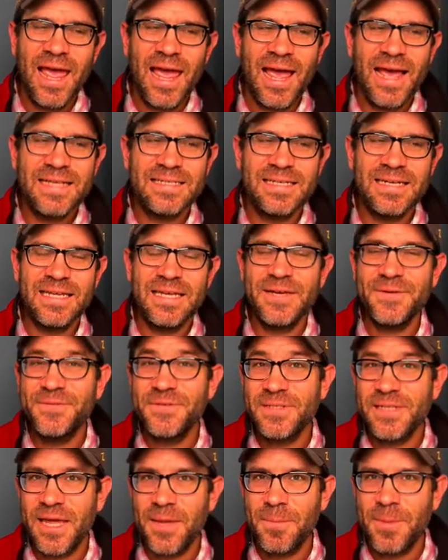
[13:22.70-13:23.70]
has an if
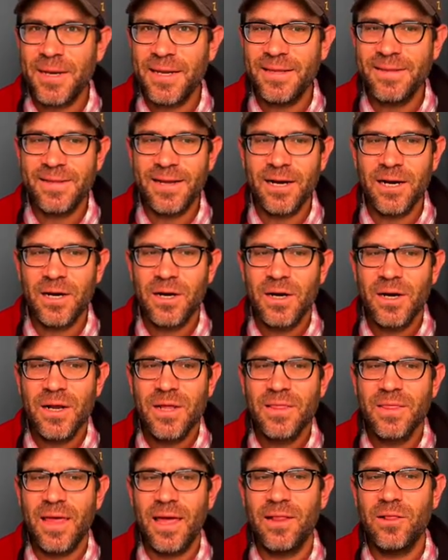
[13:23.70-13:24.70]
statement in there
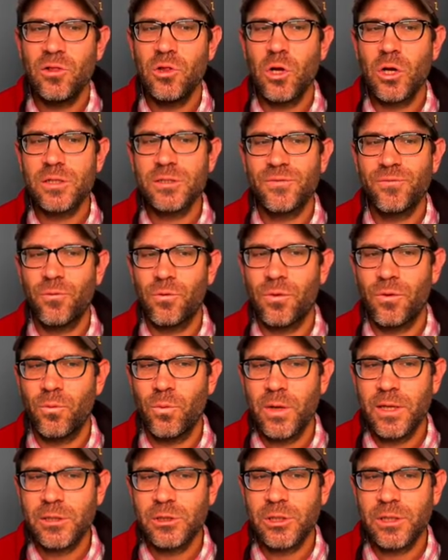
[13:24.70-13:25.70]
that looks for the
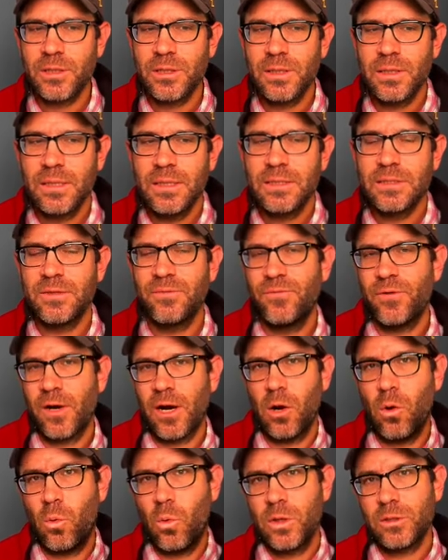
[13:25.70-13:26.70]
region to
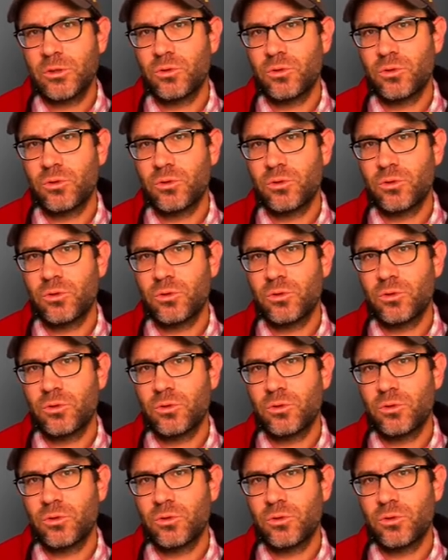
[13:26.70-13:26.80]
figure out